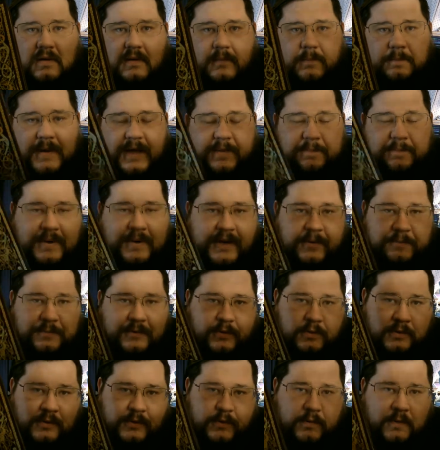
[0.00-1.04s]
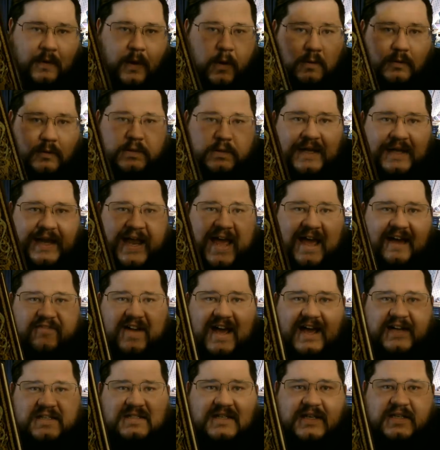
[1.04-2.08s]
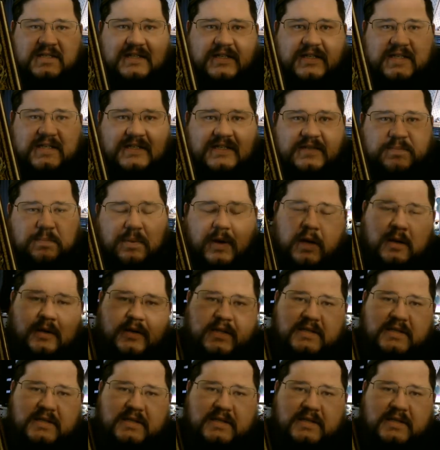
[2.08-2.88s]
But people who only have access to this book,